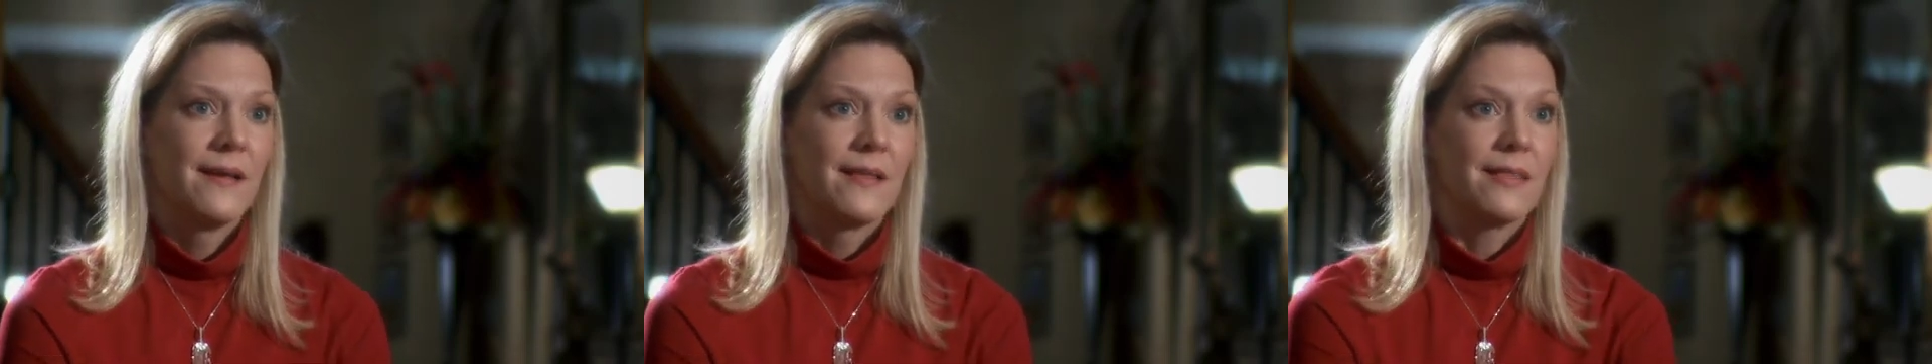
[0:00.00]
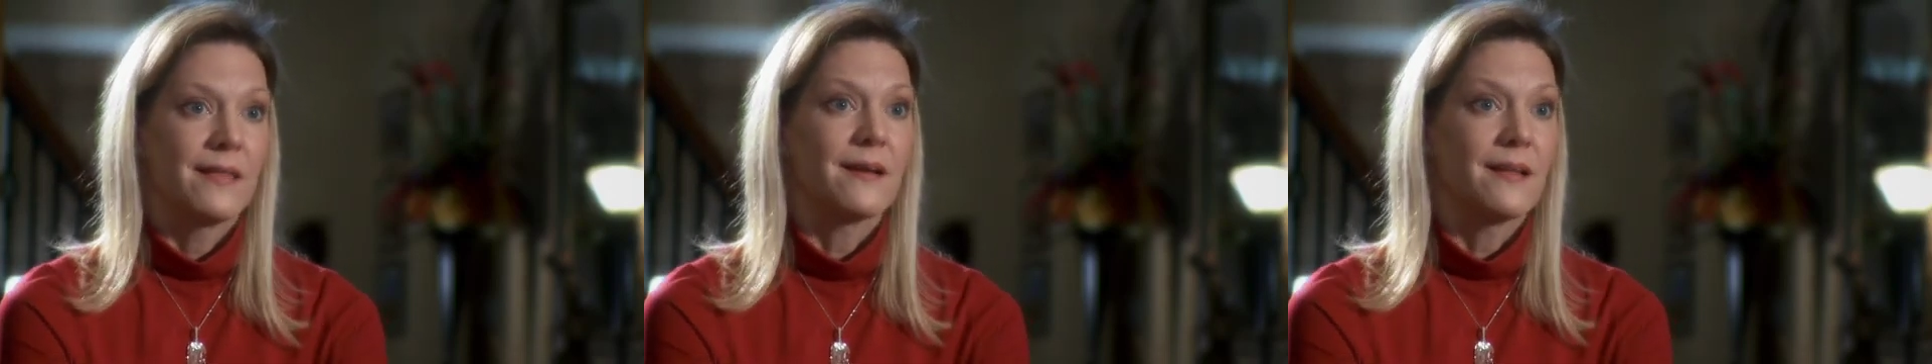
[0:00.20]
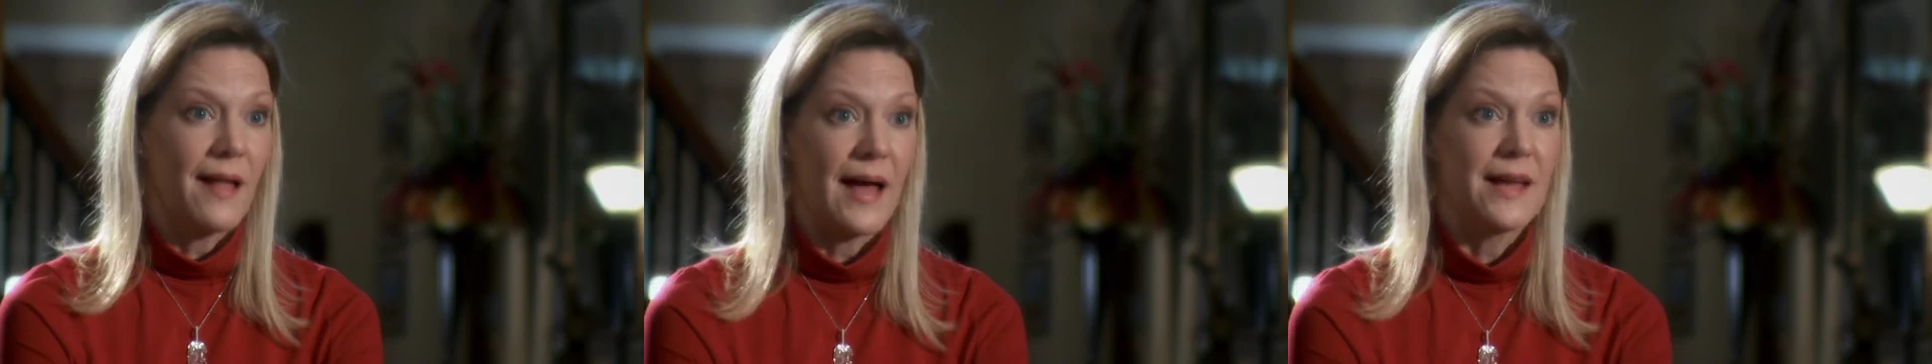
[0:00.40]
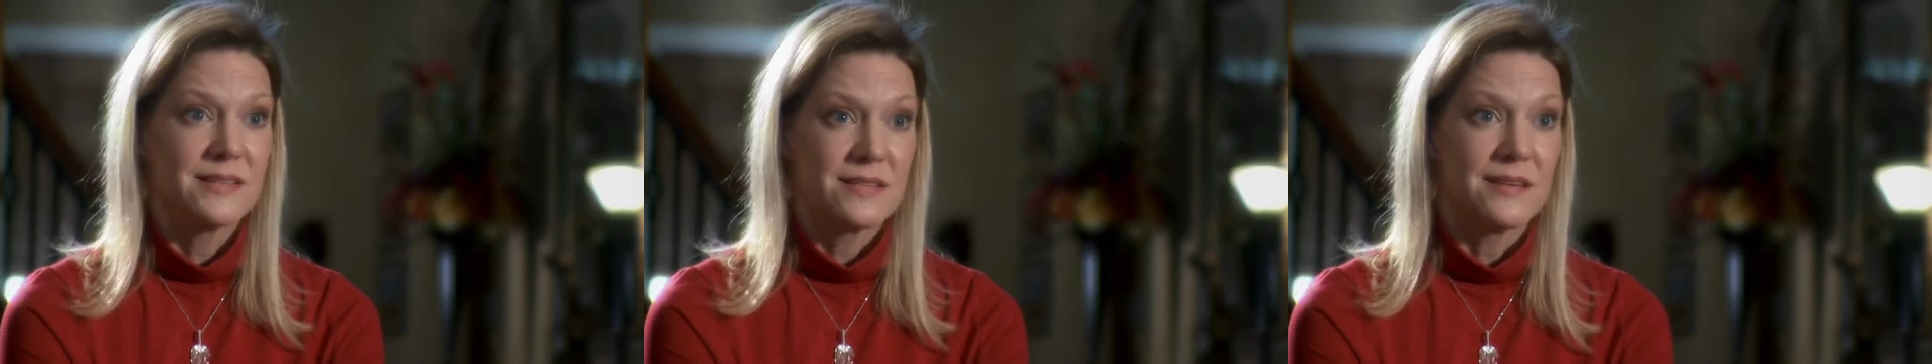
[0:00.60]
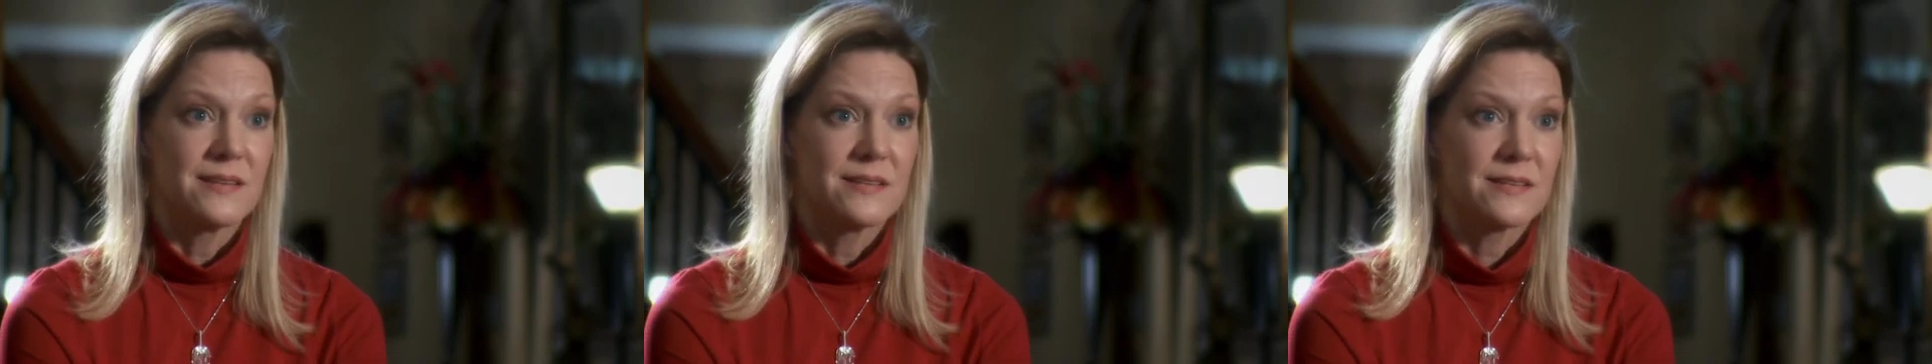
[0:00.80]
the
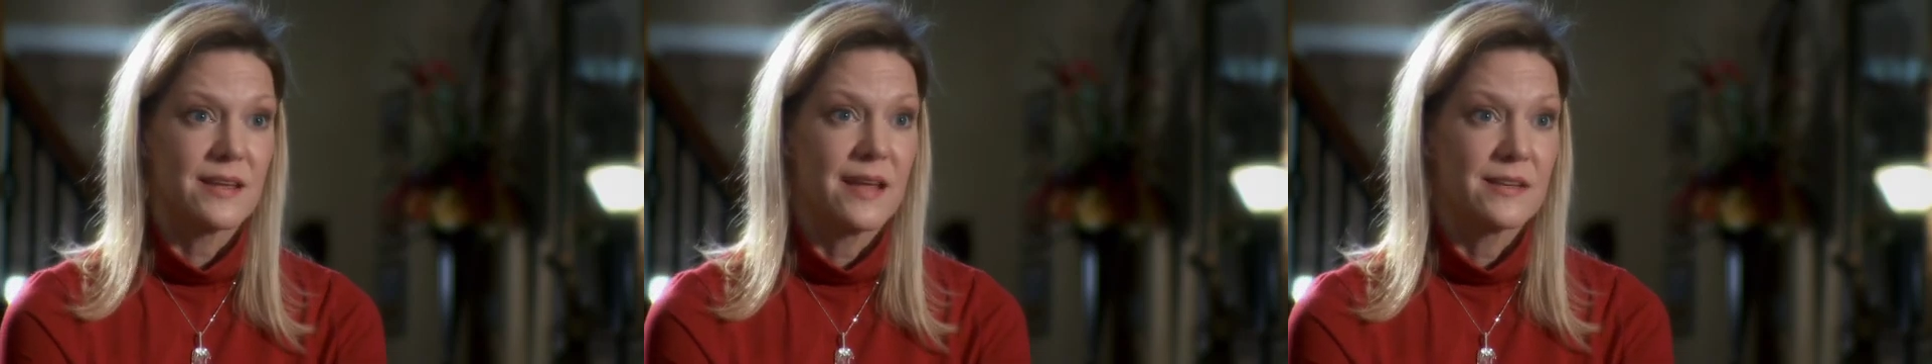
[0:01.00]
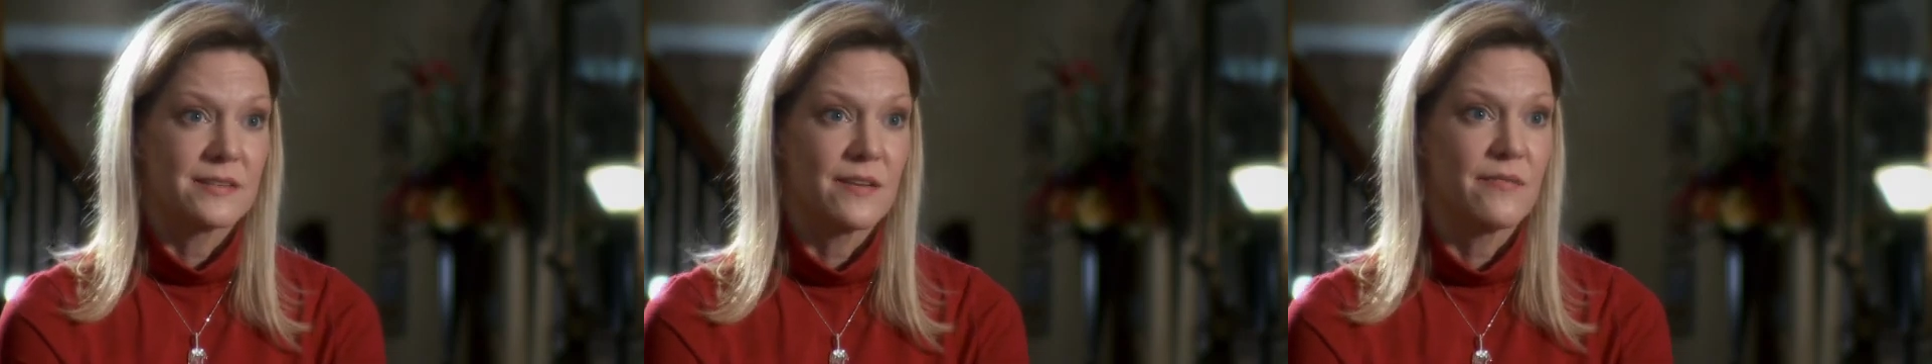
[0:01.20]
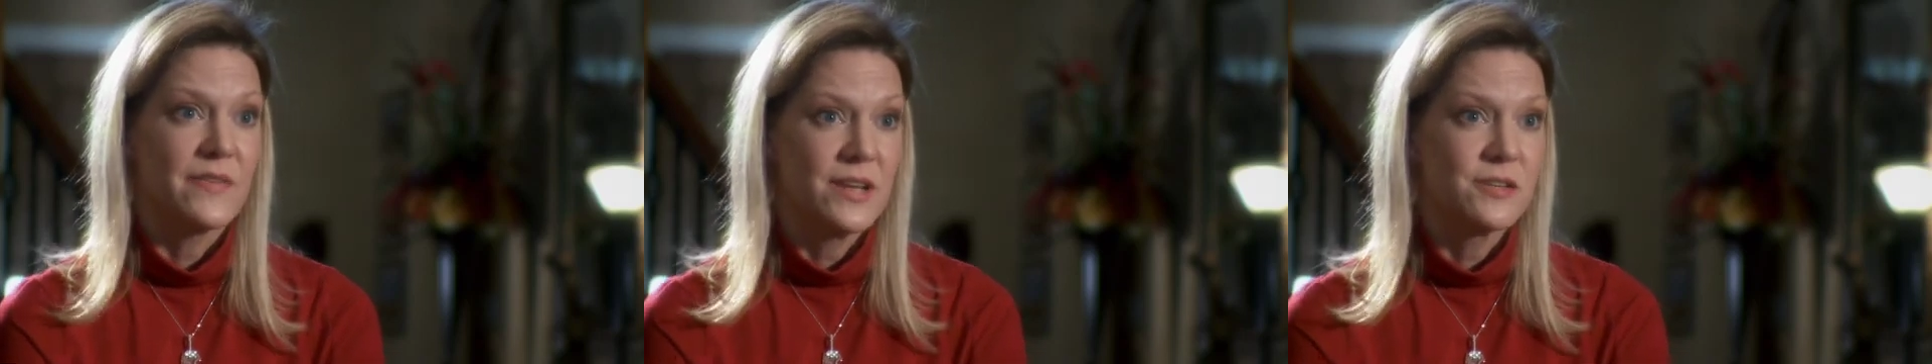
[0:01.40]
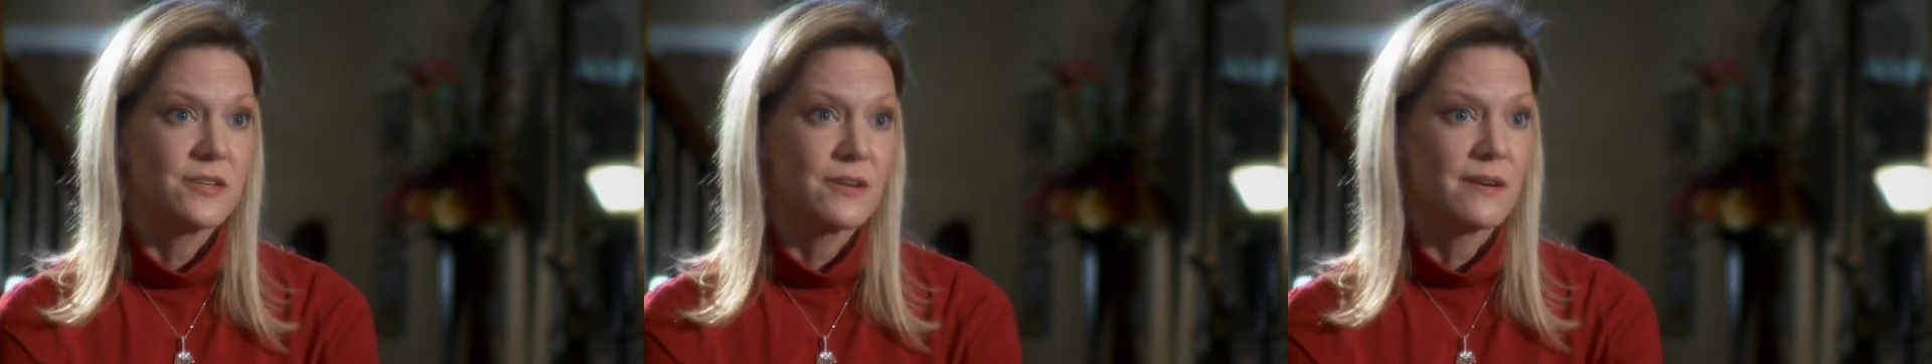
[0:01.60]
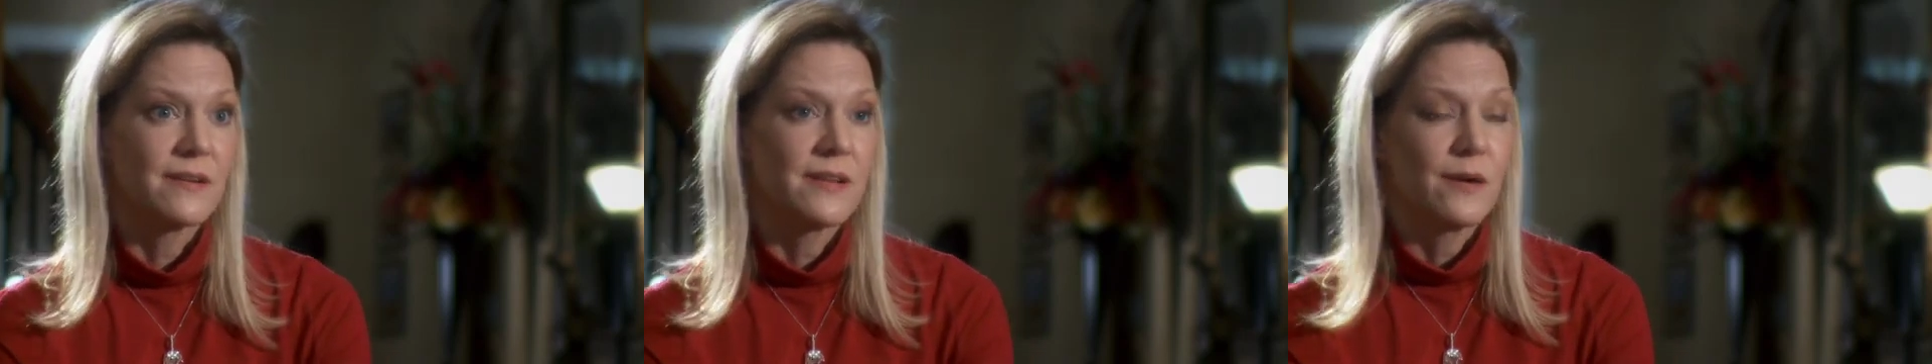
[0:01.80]
glasses as a
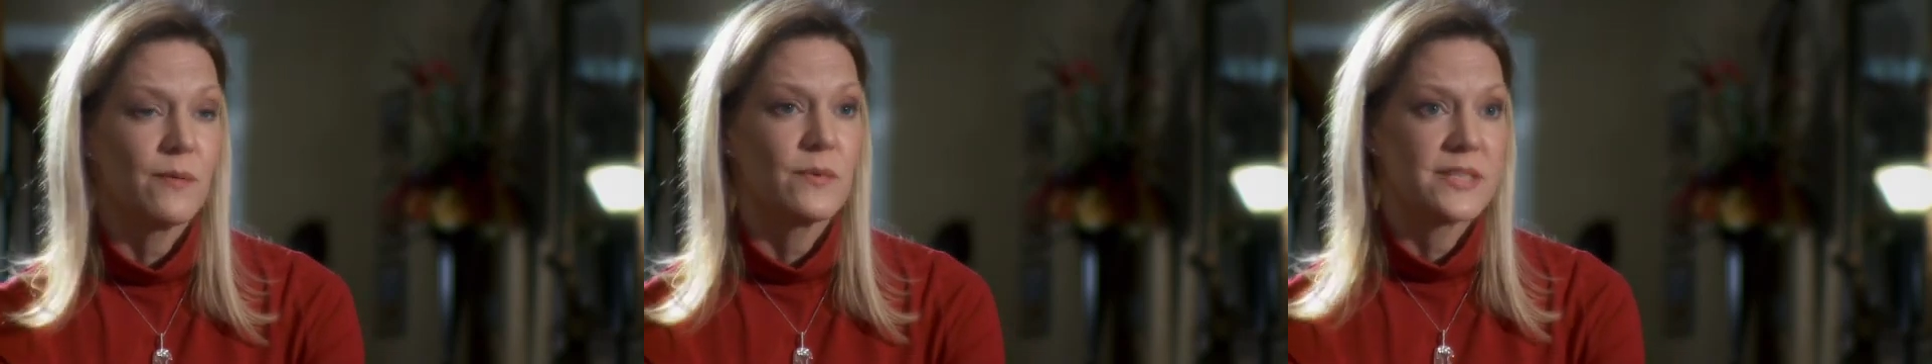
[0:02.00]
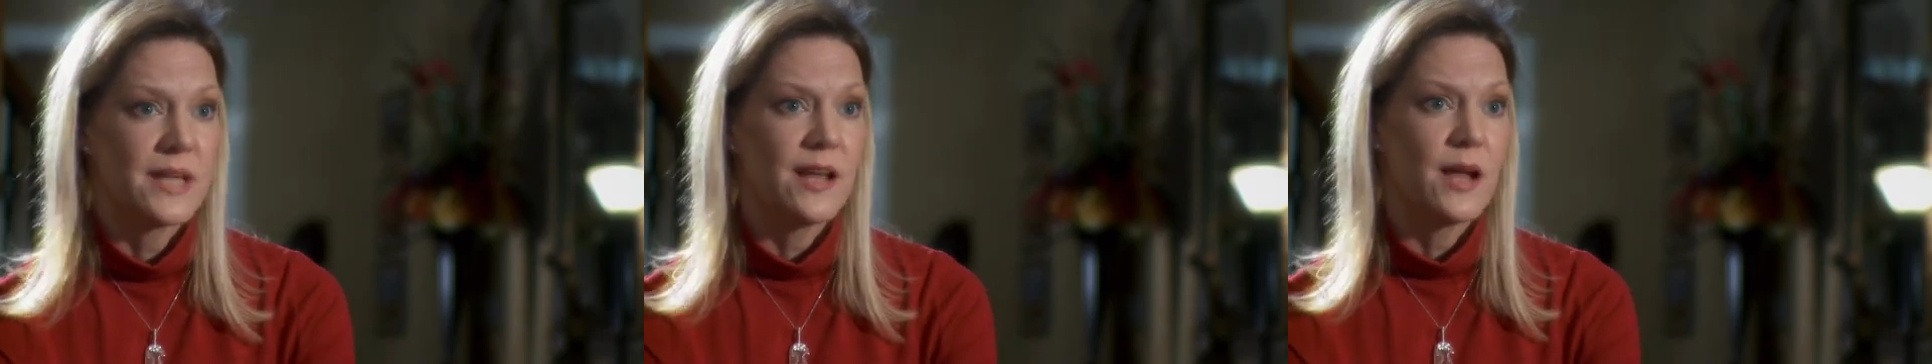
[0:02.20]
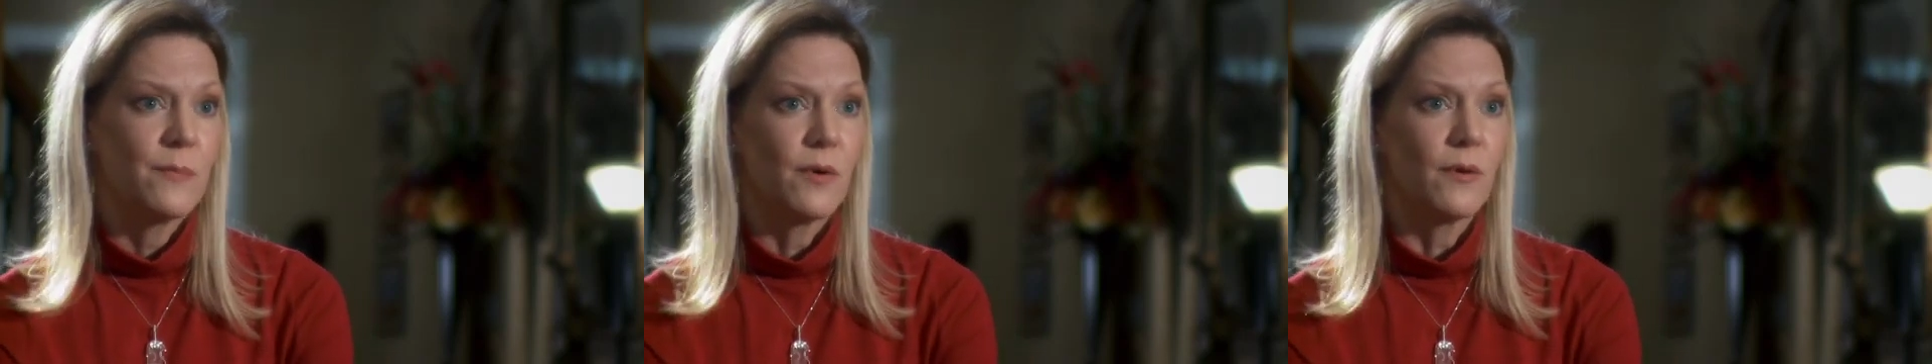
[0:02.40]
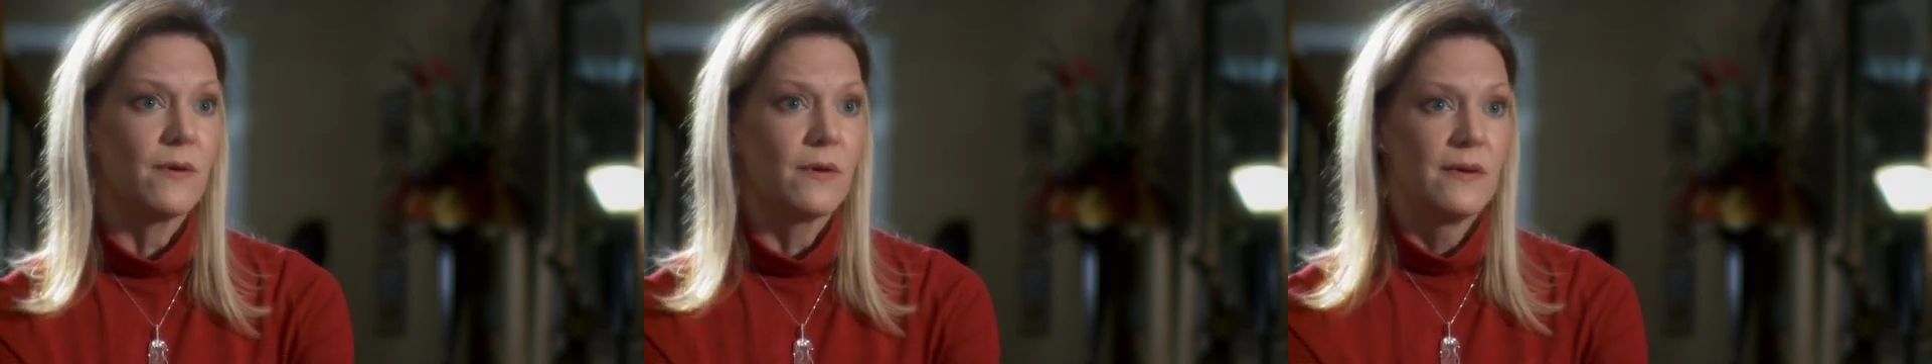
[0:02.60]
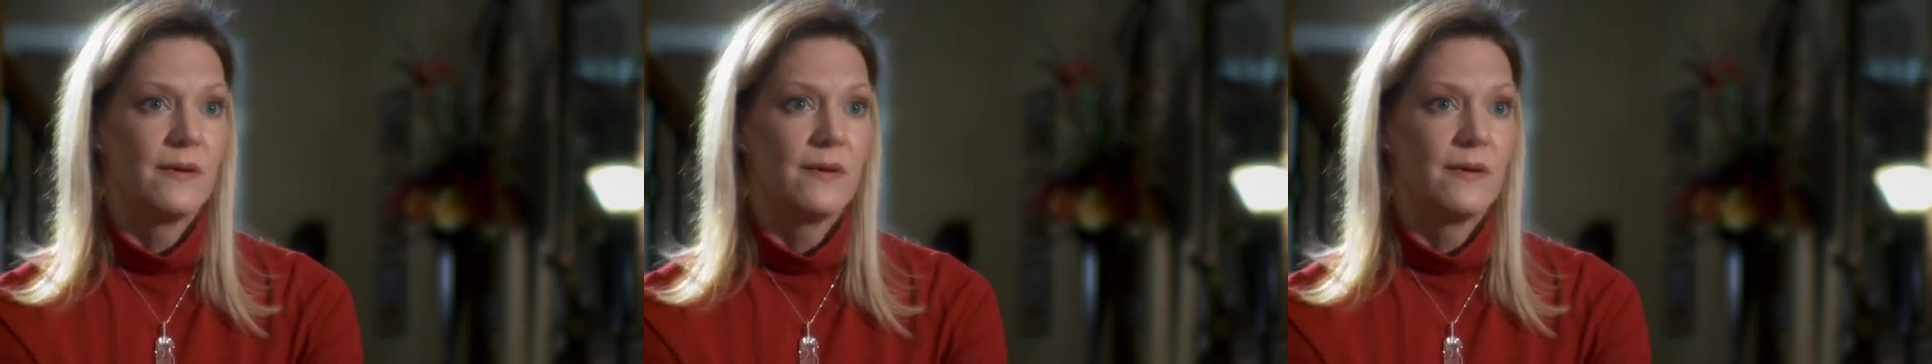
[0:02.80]
feature that was able